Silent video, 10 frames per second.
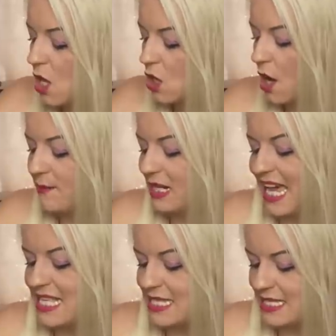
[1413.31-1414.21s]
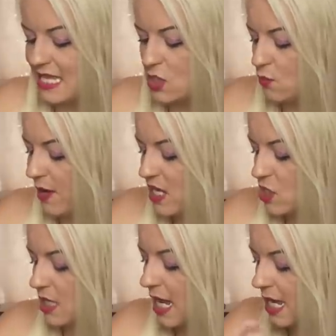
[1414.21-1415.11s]
complicated
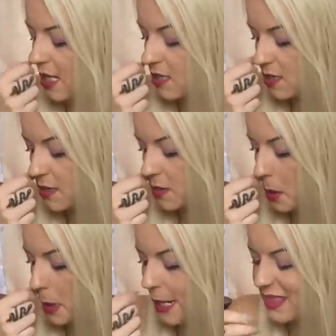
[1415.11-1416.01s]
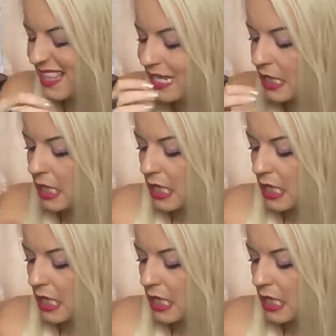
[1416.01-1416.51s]
situation and there doesn't that the